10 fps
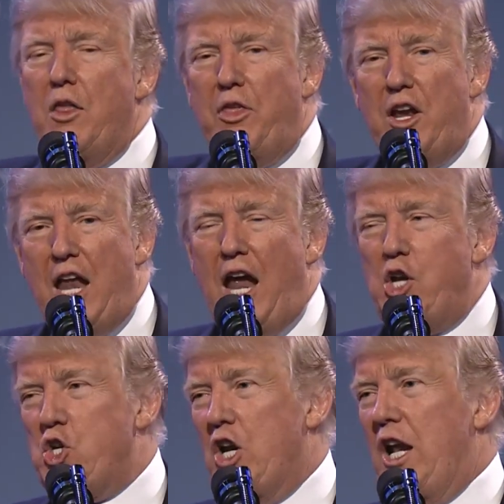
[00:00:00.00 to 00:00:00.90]
the
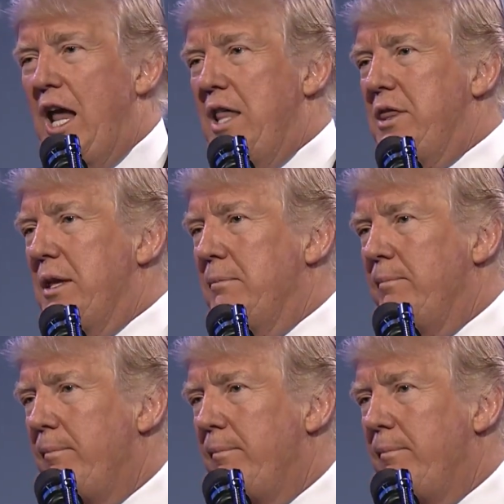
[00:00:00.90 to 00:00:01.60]
national anthem.